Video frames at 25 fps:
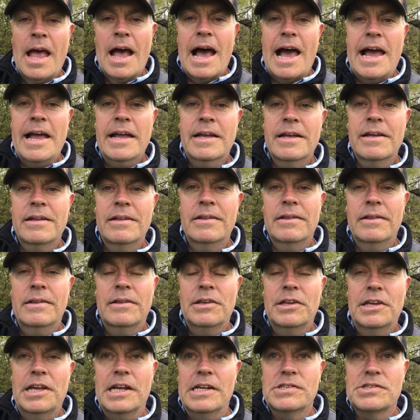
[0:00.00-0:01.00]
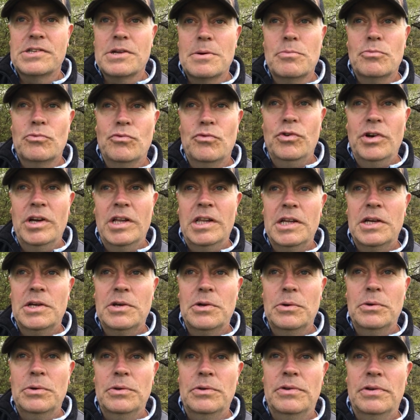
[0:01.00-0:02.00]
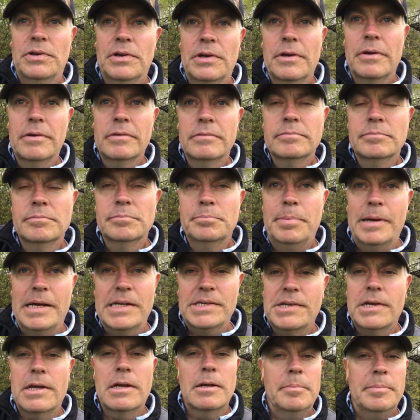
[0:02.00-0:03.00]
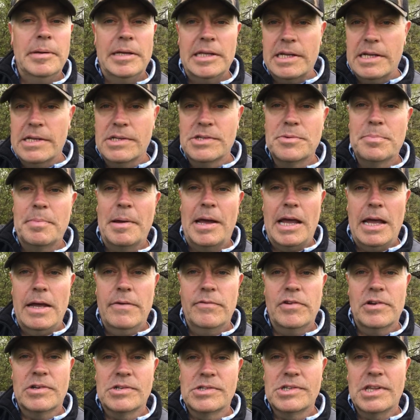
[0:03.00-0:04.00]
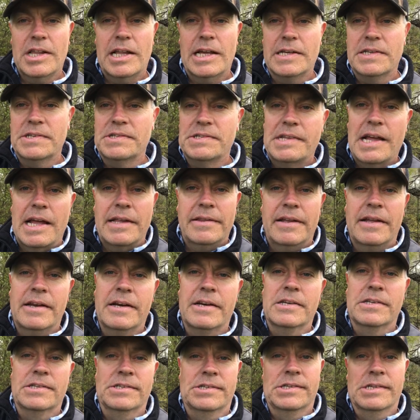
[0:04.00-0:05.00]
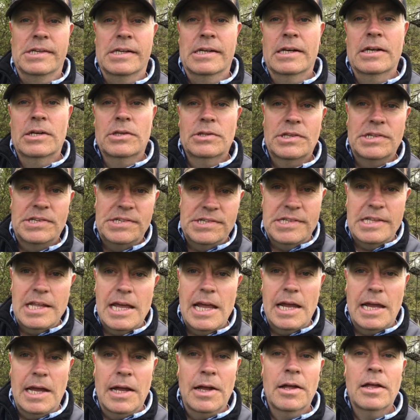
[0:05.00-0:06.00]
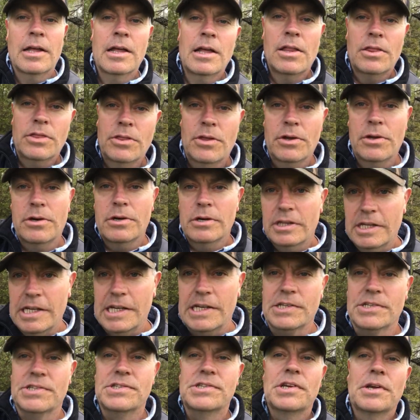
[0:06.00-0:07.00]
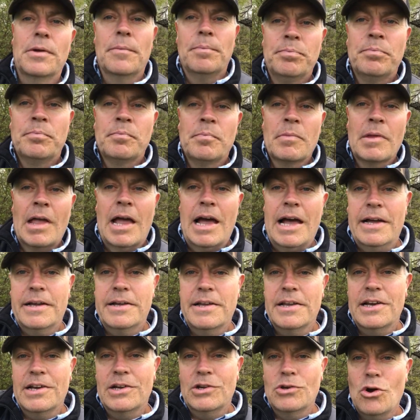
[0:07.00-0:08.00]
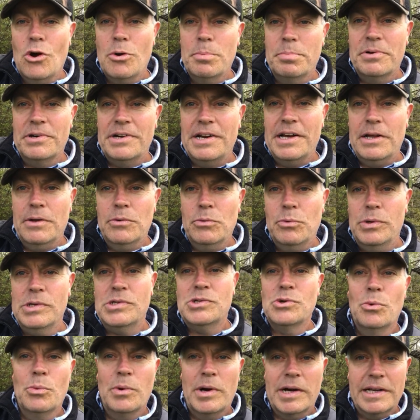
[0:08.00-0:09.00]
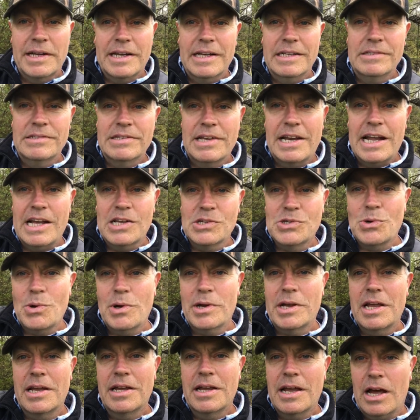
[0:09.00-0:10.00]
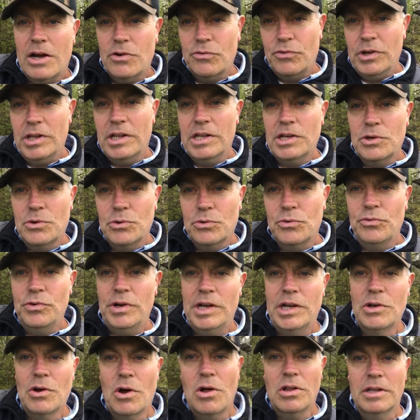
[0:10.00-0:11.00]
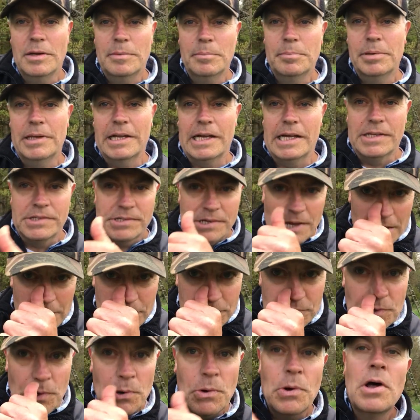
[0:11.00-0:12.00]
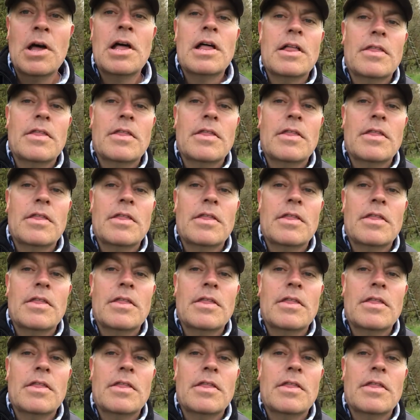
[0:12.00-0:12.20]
I can get some really good basic obedience behaviours like steadiness, the stay, the release. I can incorporate whistle work into that so I can get a really good recall in place. So